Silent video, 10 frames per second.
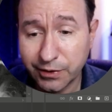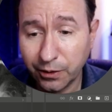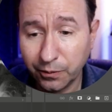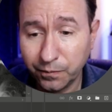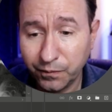
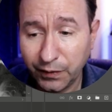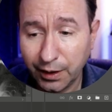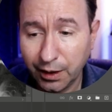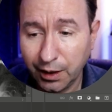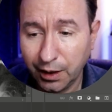So
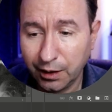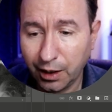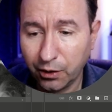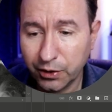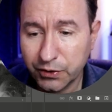
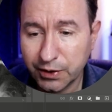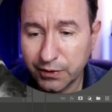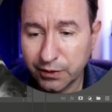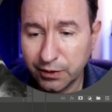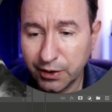now
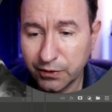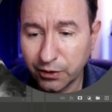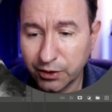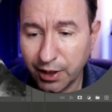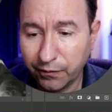notice these are
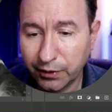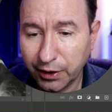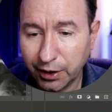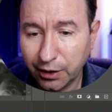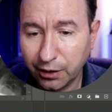
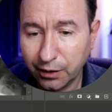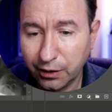definitely